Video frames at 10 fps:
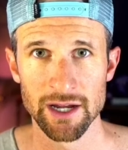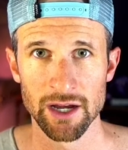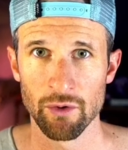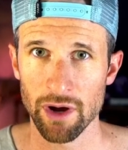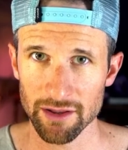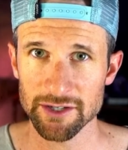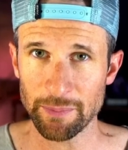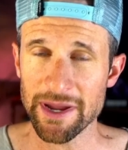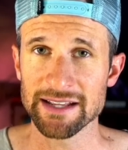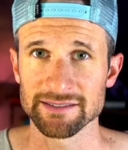Well, it
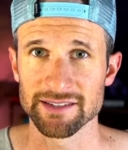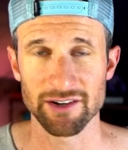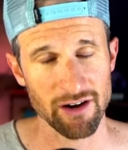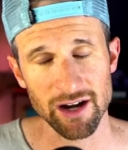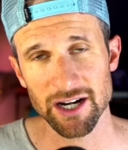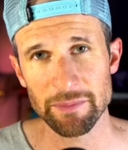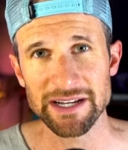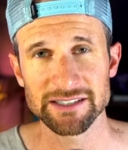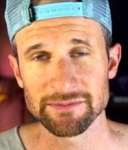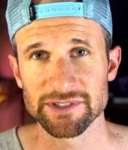depends. There are going to
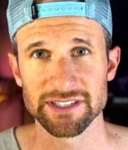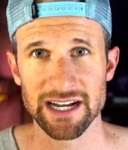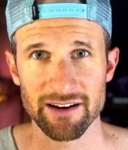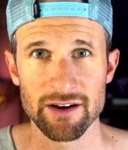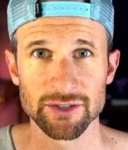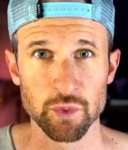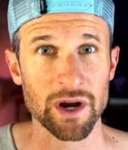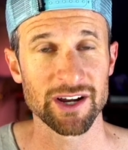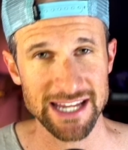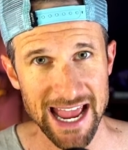be some scenarios
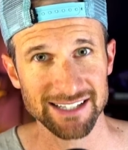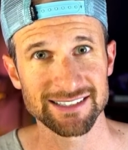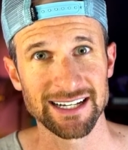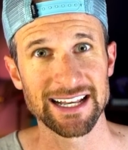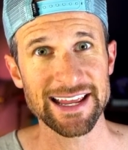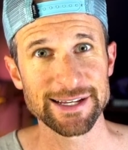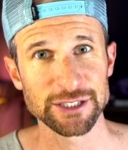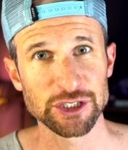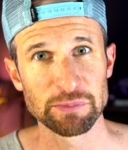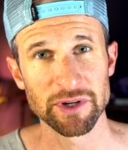where yes, it
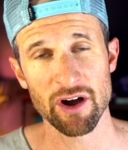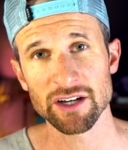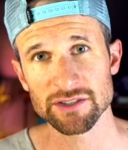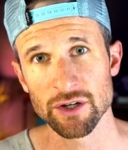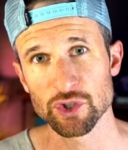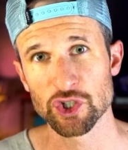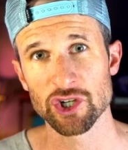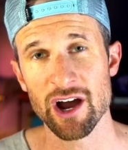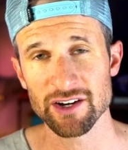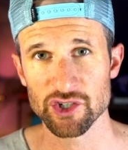is, but also
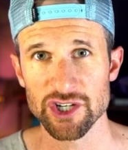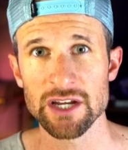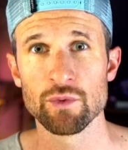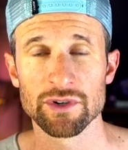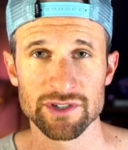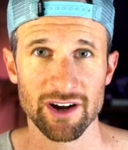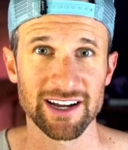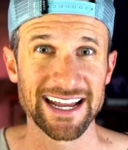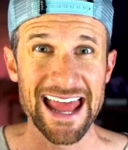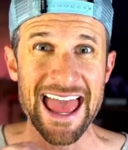Shang-Chi will target